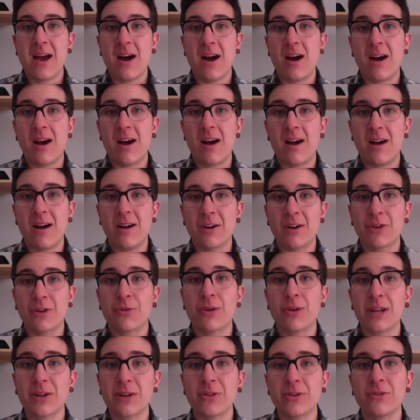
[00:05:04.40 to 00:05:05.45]
are
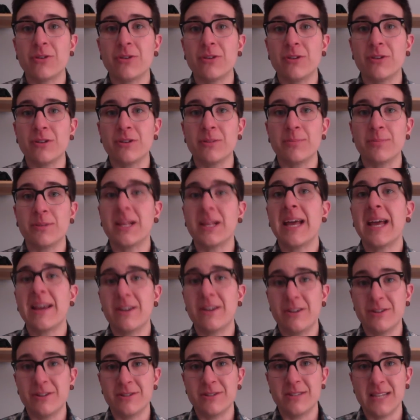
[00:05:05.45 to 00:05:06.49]
critical
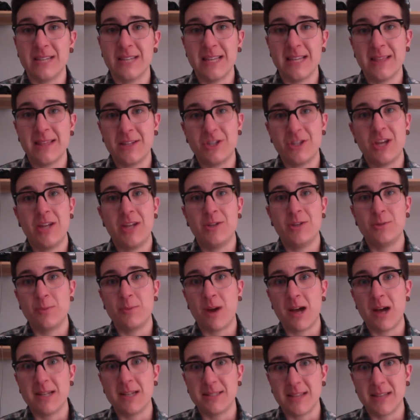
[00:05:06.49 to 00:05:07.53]
players in the change
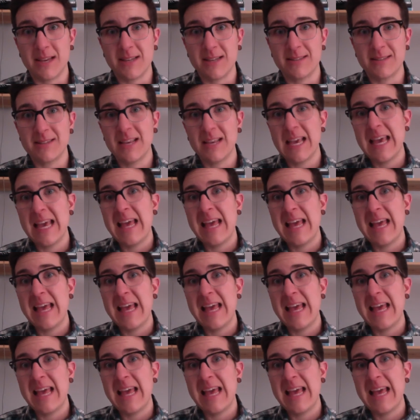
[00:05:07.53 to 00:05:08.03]
process.